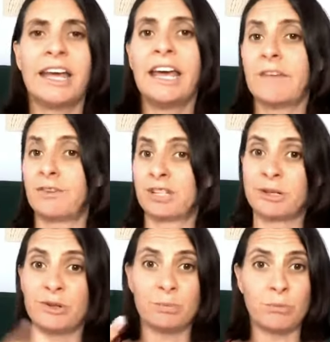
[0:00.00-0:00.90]
If you're
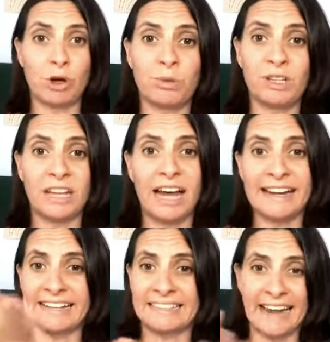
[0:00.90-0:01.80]
somebody who's mobile a
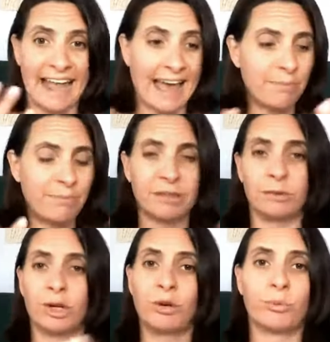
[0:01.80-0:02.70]
lot, needs an app that
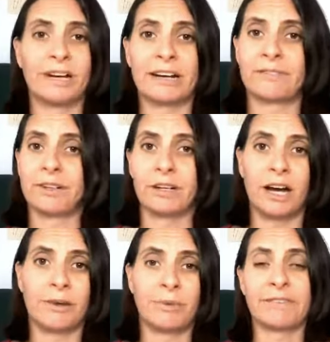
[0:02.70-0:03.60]
will go
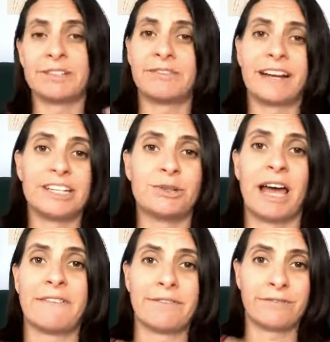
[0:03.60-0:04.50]
on whatever device you
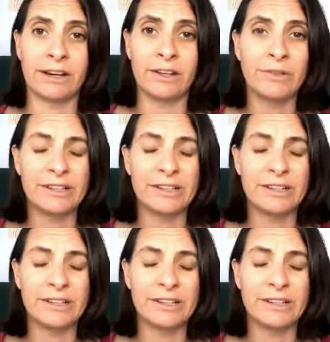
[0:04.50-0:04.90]
have in front of you,